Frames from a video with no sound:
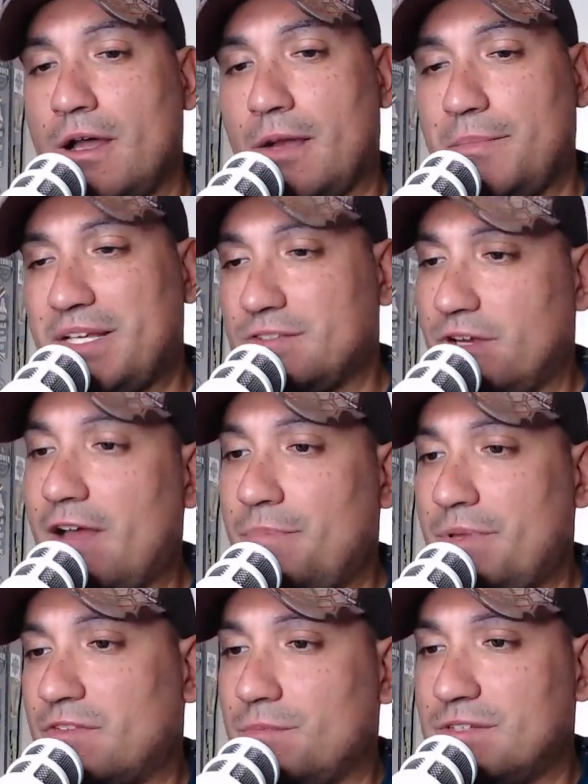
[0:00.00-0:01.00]
because there have
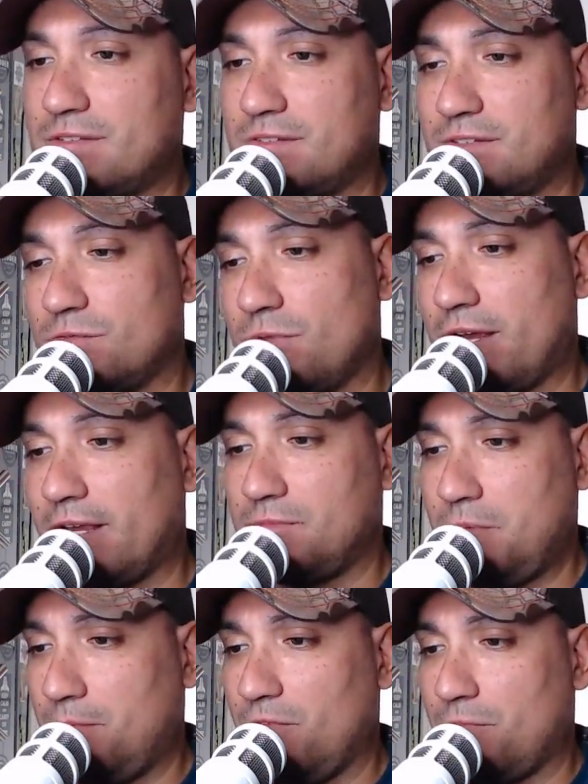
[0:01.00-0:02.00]
been some instances where I guess
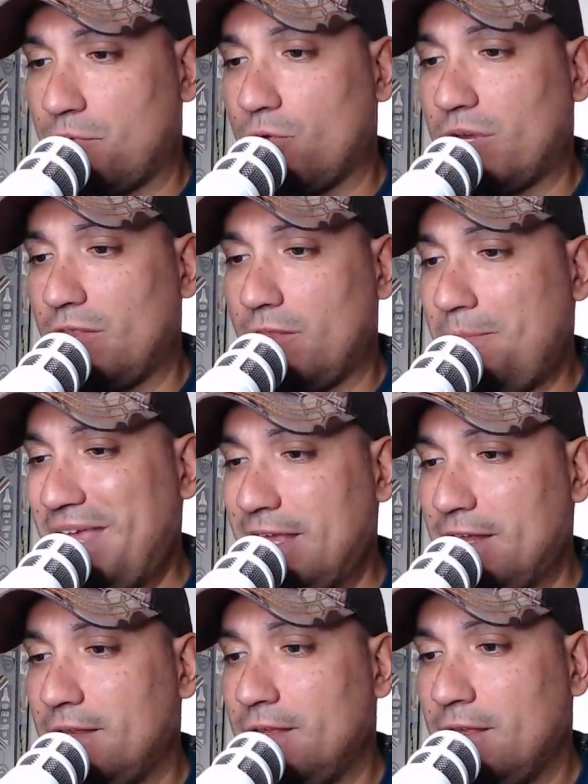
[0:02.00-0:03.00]
people have broken the
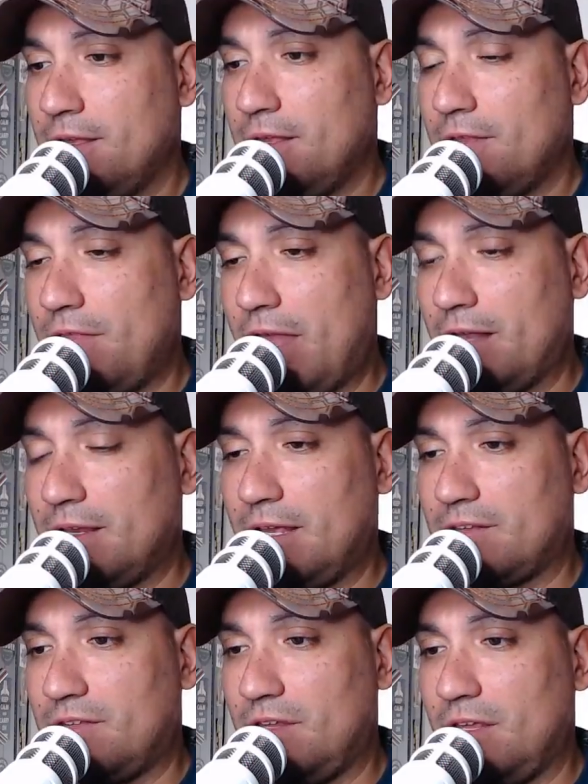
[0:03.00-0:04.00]
pin that
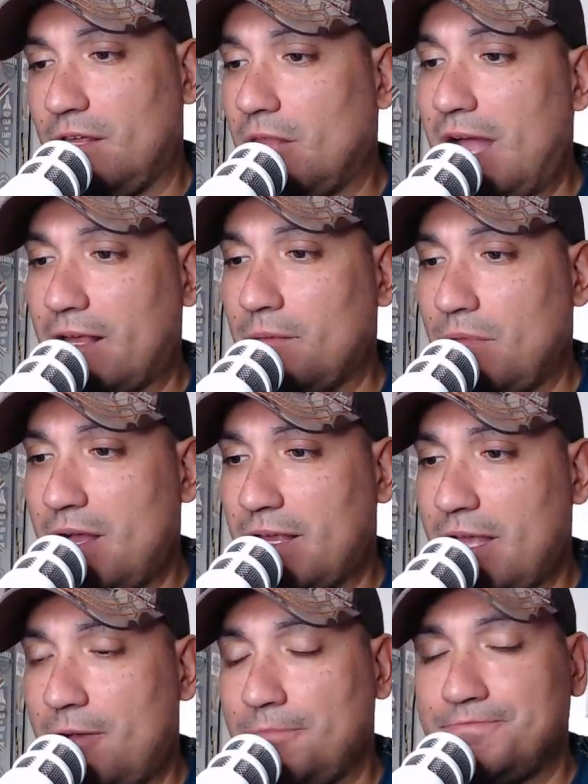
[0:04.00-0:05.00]
gets the locking
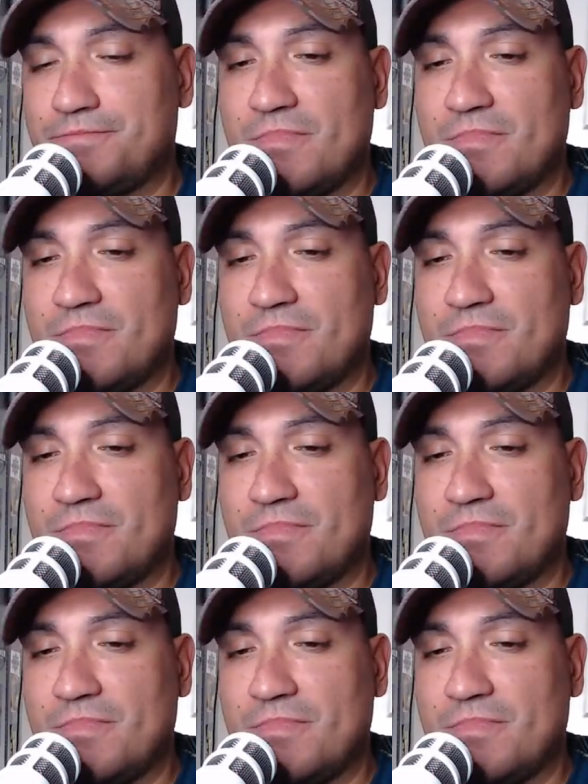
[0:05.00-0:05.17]
block out.